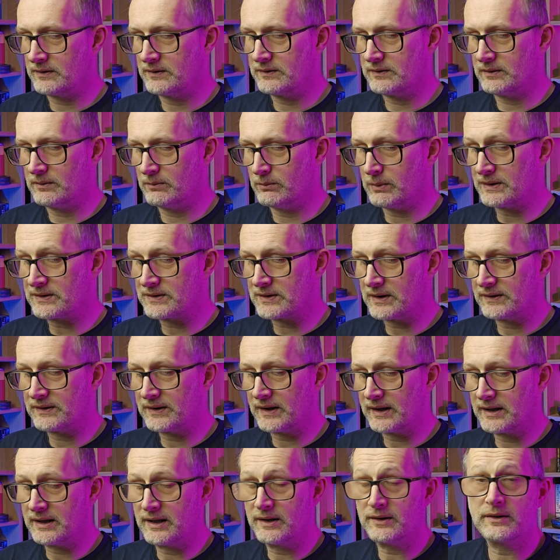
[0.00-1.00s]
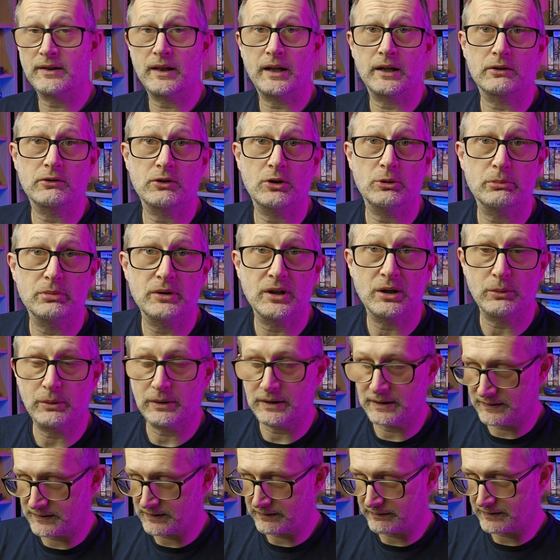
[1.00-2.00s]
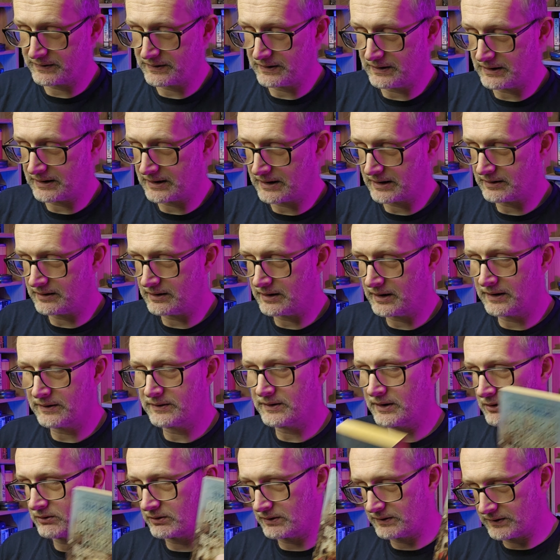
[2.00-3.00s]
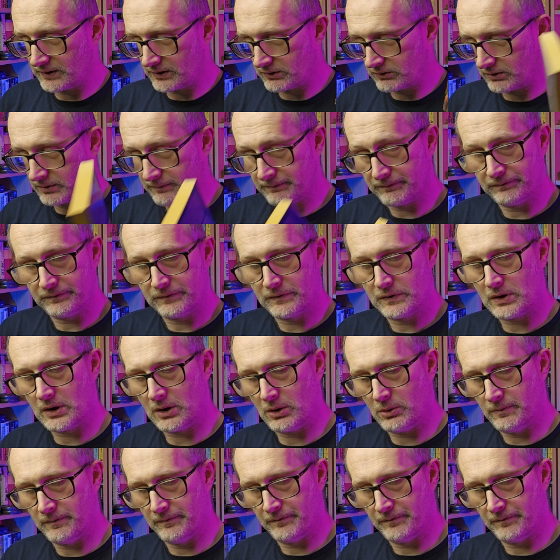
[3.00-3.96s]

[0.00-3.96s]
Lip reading: once they're taken into that group, no one is ever seen again, etc., etc. So...